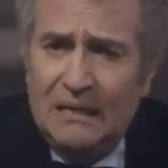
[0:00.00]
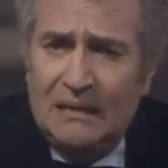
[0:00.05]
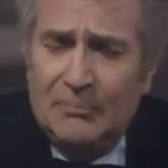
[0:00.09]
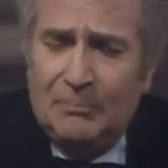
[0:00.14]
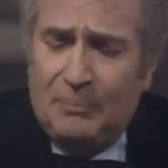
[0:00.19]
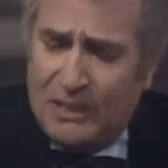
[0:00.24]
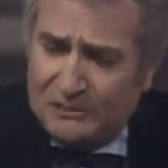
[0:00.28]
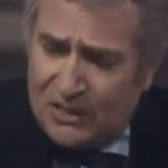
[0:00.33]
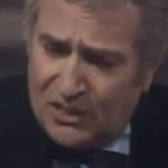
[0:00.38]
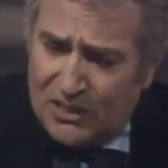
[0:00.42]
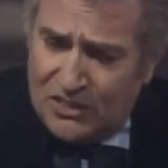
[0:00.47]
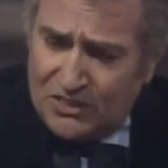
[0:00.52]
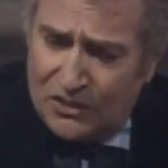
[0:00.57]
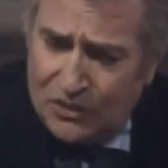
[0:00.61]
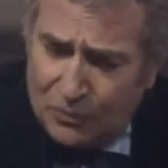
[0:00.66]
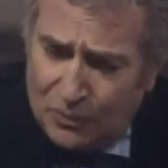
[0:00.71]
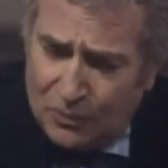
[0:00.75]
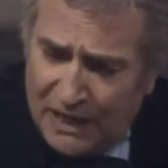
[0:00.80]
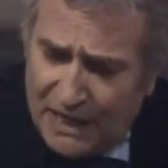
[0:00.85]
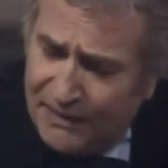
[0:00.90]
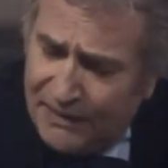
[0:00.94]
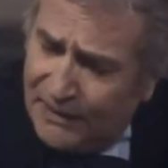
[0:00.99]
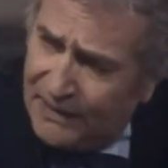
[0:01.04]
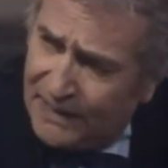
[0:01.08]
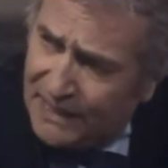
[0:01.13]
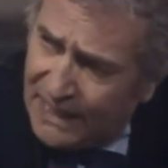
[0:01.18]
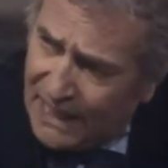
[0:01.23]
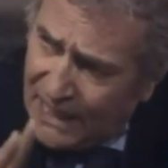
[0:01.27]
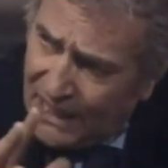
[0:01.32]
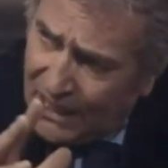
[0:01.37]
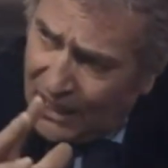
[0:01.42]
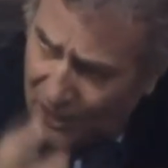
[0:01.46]
because of the way that
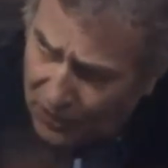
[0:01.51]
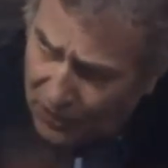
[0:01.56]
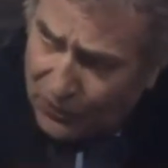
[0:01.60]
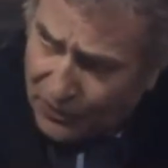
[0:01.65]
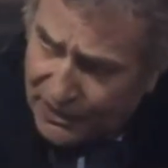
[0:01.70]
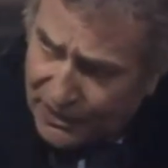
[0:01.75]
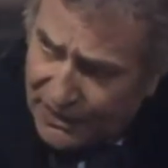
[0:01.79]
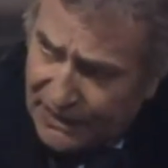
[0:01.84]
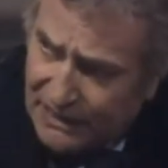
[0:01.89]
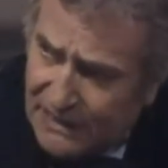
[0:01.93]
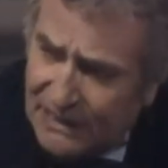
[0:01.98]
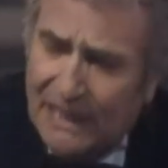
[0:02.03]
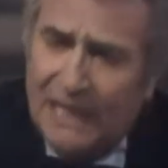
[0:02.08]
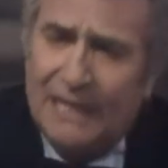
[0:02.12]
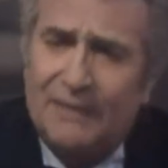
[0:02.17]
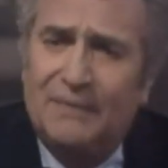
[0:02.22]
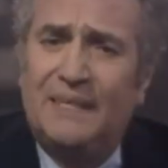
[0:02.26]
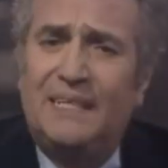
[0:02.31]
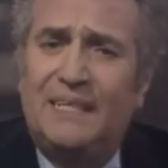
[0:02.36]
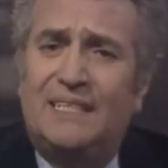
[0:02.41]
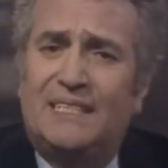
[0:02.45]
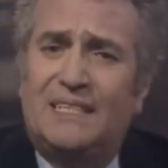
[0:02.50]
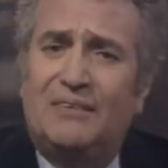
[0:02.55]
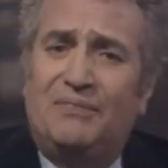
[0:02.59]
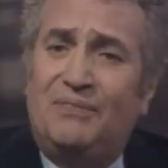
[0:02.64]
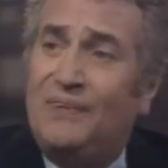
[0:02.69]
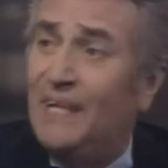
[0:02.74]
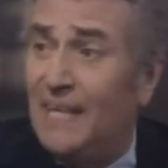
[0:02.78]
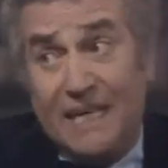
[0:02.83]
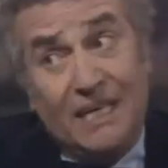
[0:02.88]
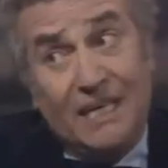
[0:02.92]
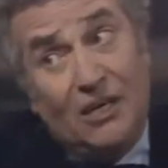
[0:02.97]
they hold it. And it's a
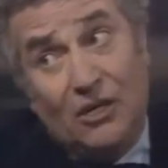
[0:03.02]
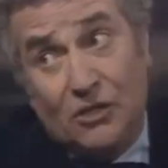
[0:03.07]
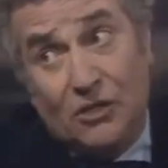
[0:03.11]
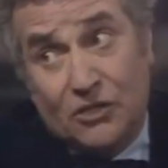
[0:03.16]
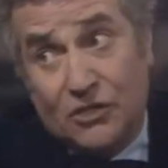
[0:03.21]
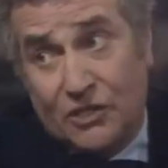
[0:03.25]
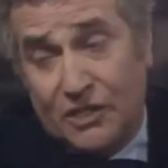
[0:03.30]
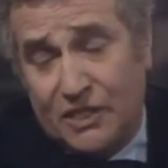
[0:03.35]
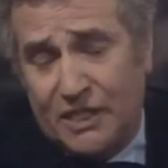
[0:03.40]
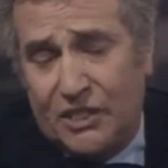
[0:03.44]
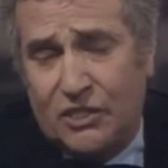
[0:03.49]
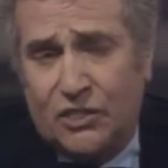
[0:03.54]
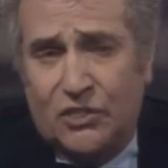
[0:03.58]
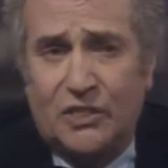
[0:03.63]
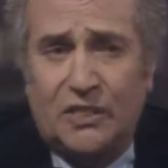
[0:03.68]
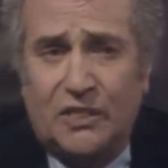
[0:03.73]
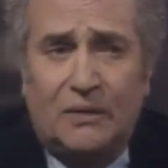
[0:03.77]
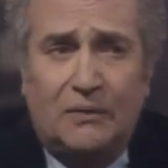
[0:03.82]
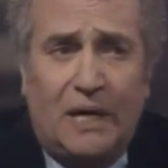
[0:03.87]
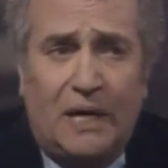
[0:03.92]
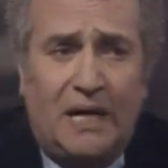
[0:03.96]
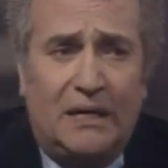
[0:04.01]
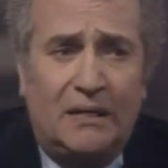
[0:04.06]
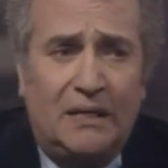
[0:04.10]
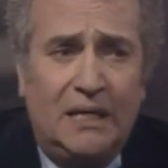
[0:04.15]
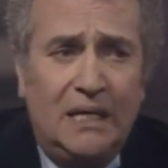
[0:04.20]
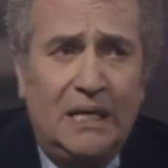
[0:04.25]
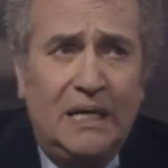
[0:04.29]
very old tradition around